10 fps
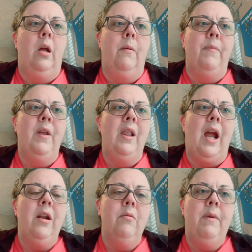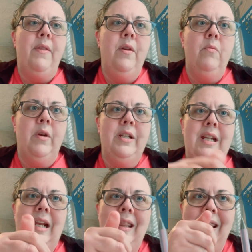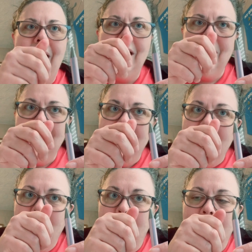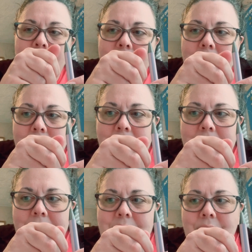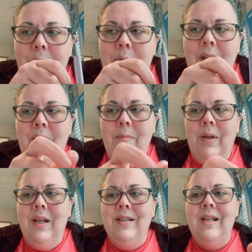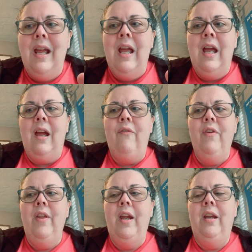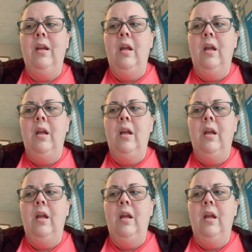the lighter method, where you take a lighter and you put it on the end of a pen, because I feel like